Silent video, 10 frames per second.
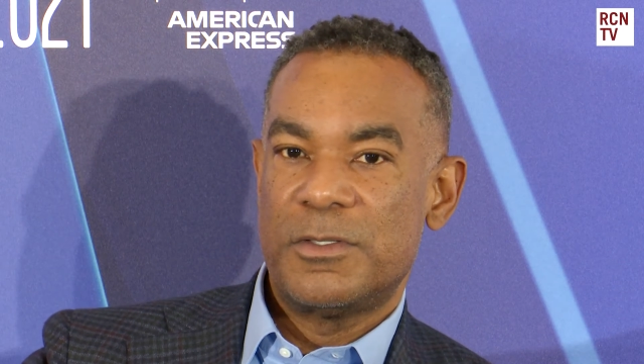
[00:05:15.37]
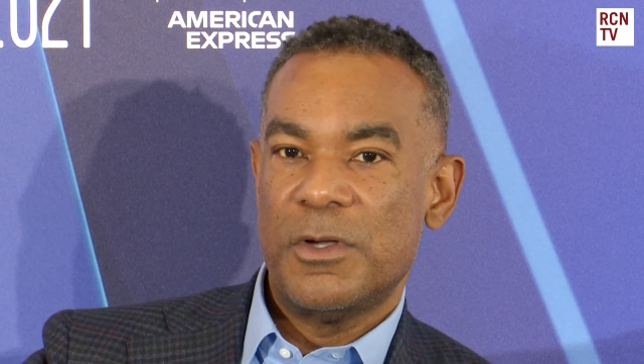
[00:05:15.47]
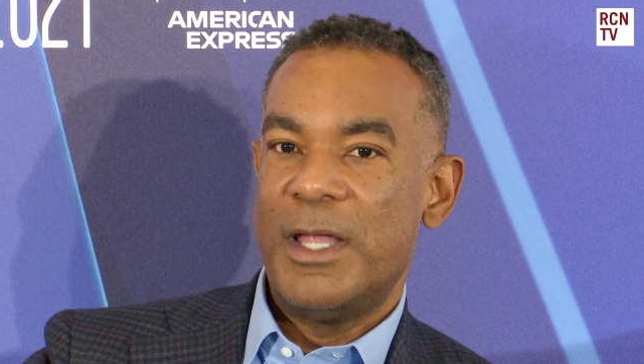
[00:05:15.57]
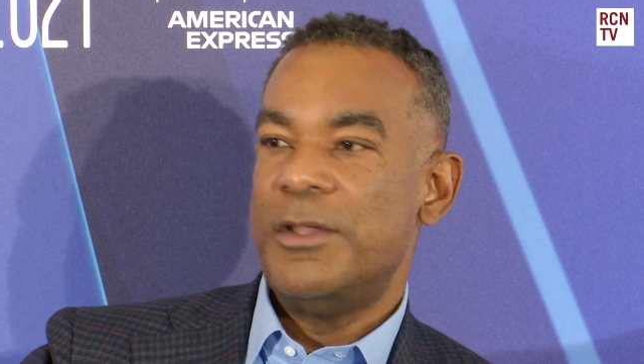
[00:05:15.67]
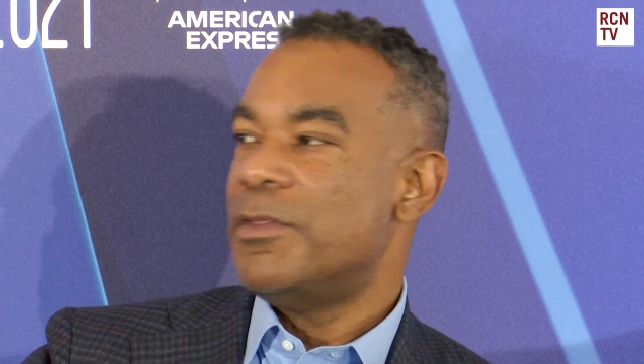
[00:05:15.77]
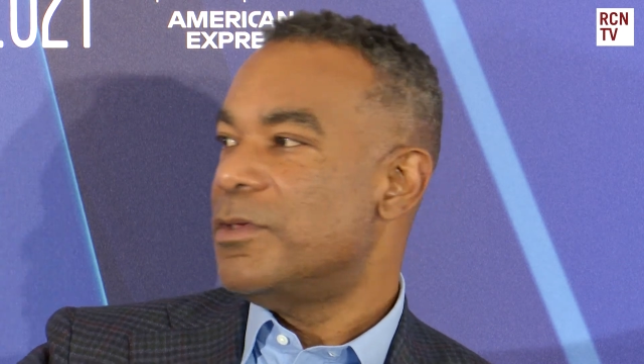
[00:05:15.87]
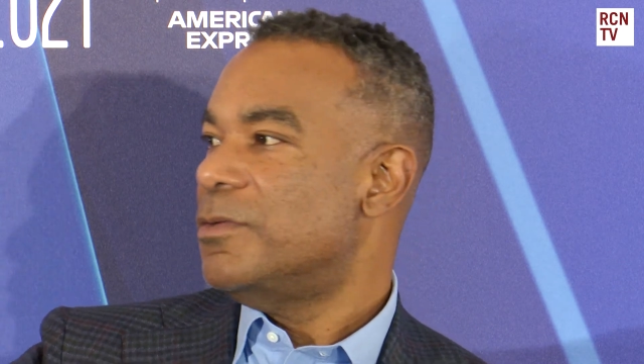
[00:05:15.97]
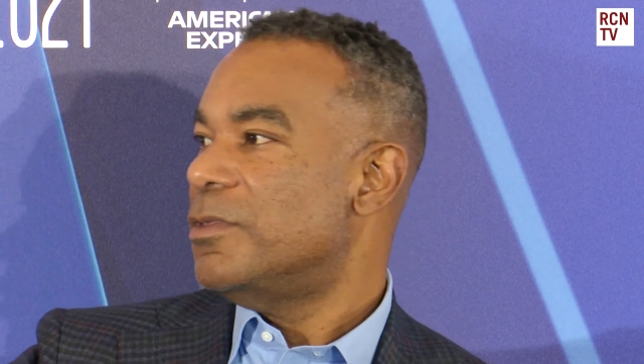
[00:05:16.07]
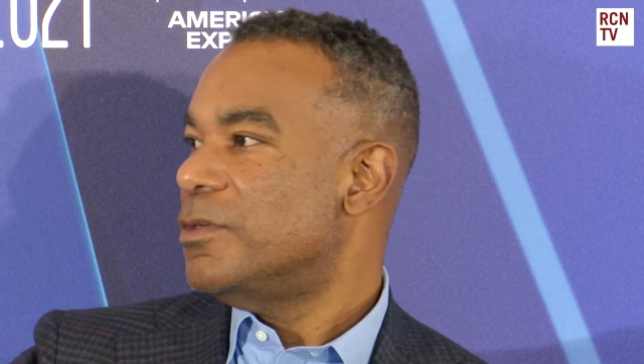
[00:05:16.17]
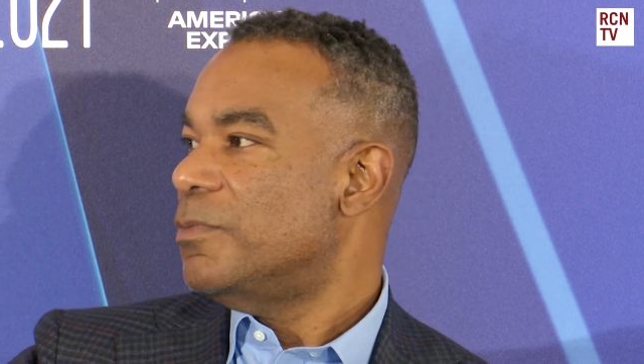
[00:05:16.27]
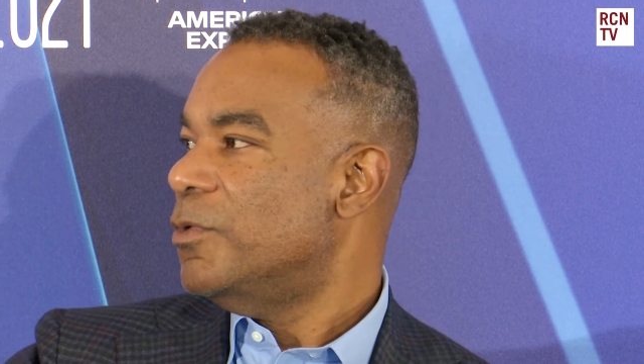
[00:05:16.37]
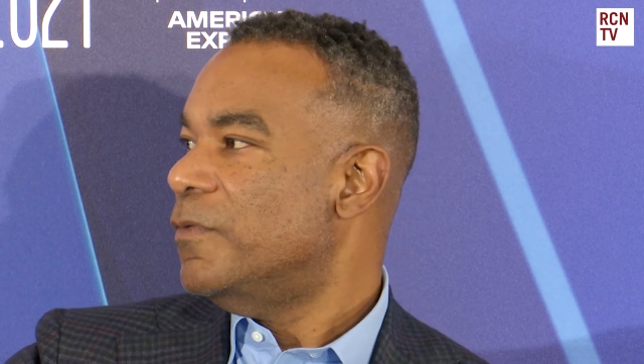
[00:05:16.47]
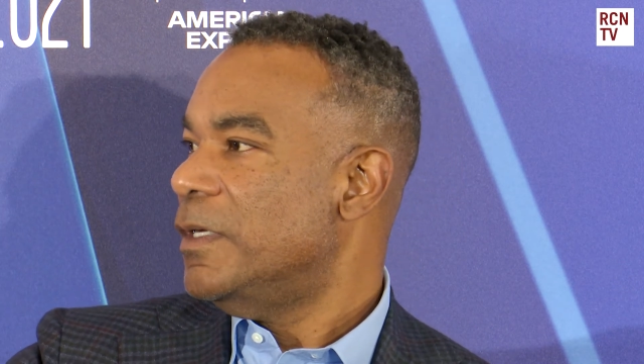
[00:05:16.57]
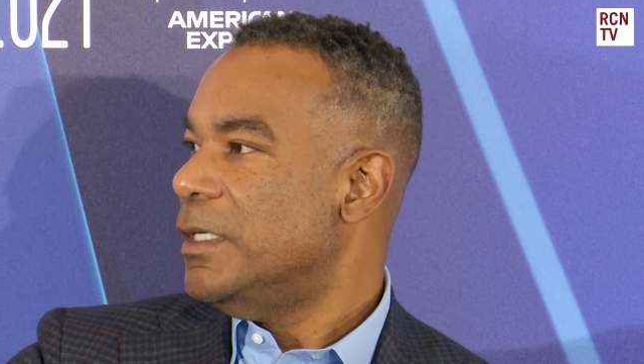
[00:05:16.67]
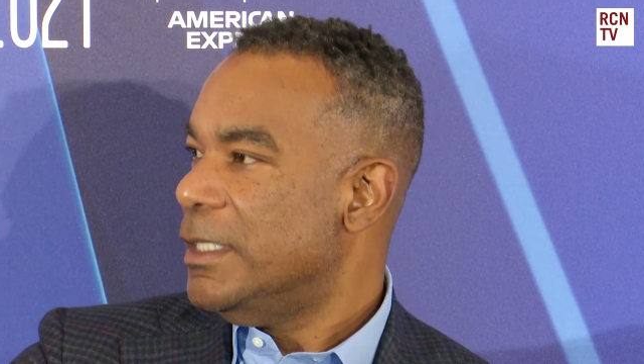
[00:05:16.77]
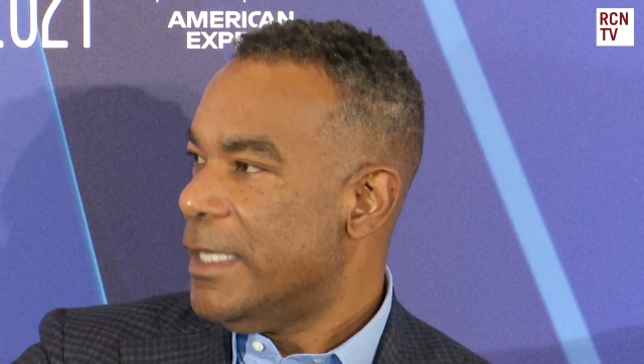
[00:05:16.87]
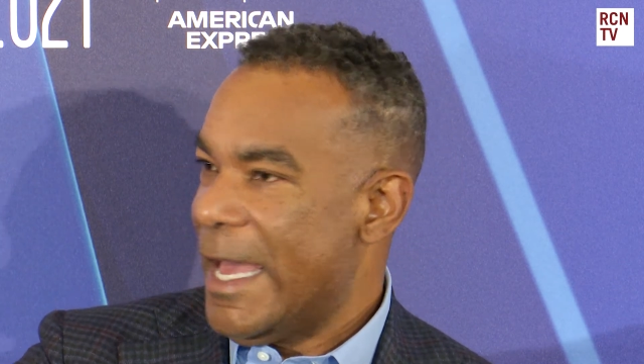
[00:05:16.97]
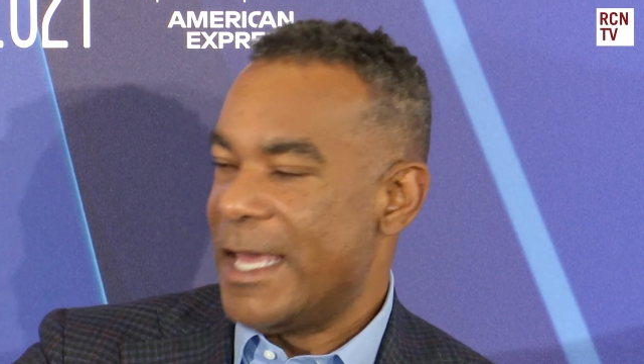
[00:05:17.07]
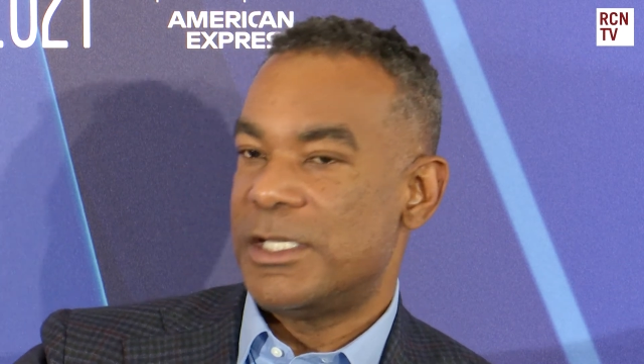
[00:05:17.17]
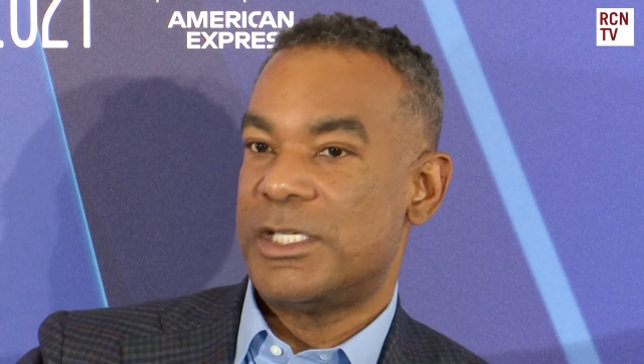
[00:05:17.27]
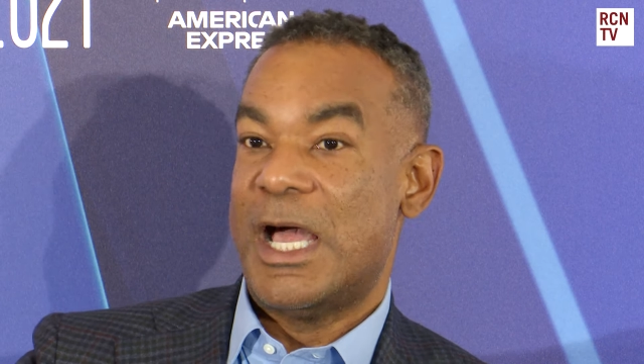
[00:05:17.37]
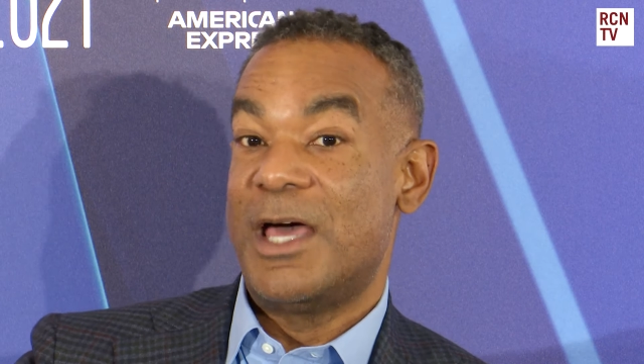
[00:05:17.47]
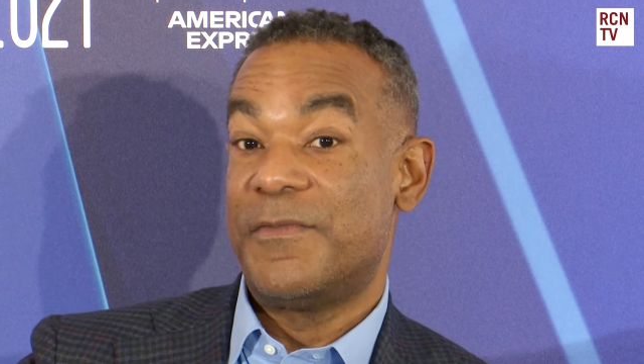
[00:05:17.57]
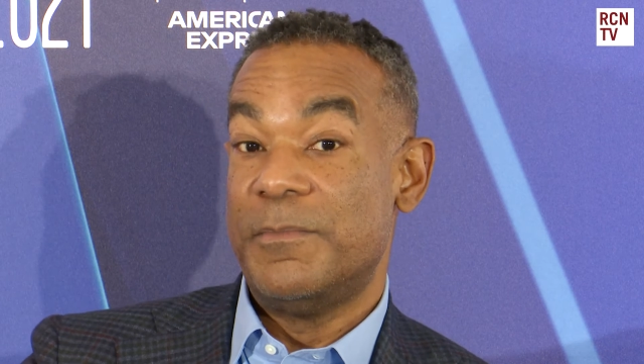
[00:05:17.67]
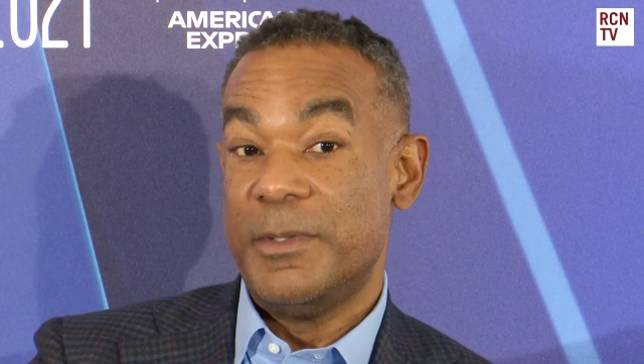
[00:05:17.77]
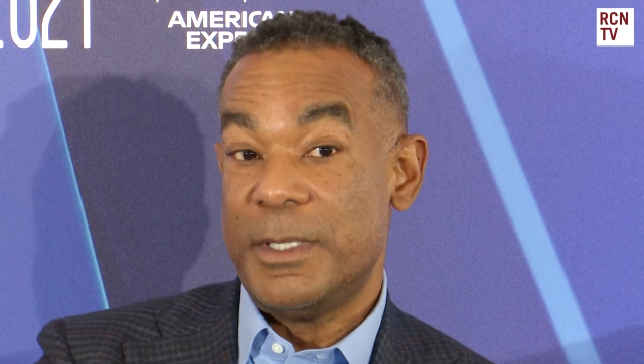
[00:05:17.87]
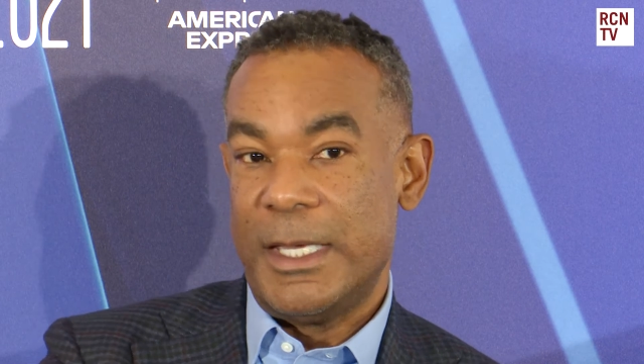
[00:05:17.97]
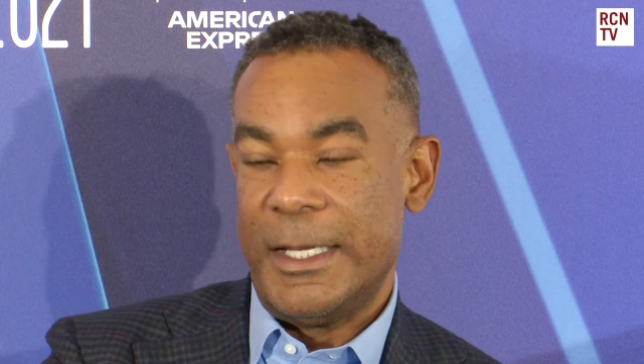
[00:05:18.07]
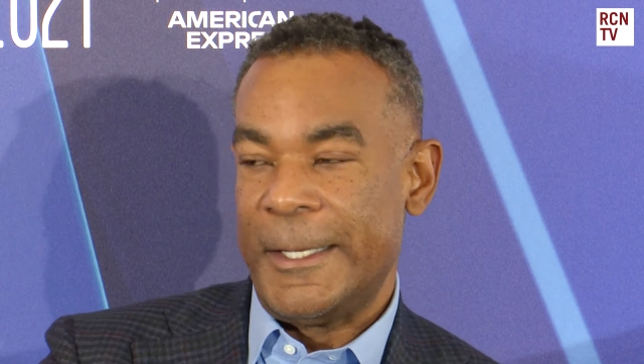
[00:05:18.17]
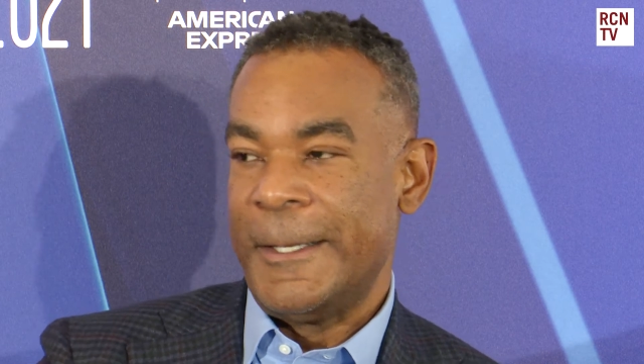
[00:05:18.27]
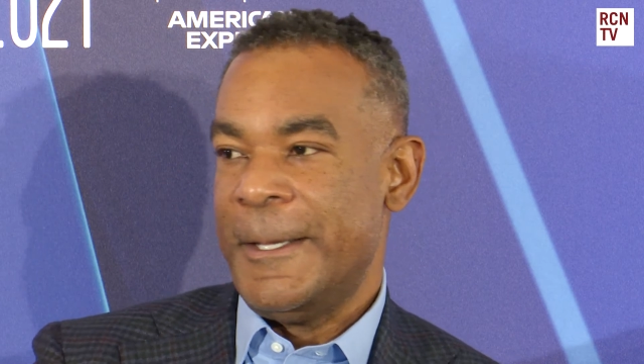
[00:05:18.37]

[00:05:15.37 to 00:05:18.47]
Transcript: So I know this, this movie had a shot from the beginning.